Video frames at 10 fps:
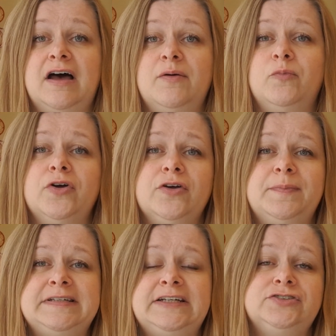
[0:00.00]
what your
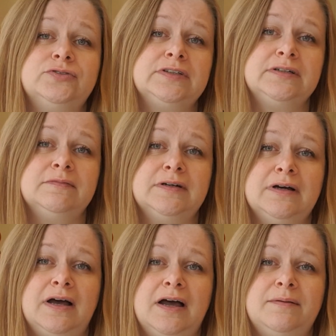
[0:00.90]
potential
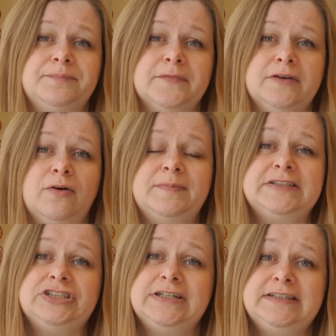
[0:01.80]

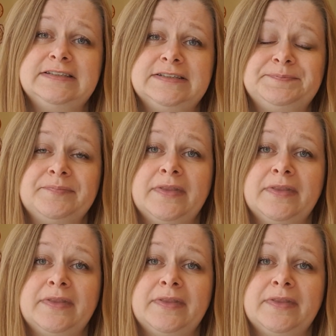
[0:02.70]
competition is.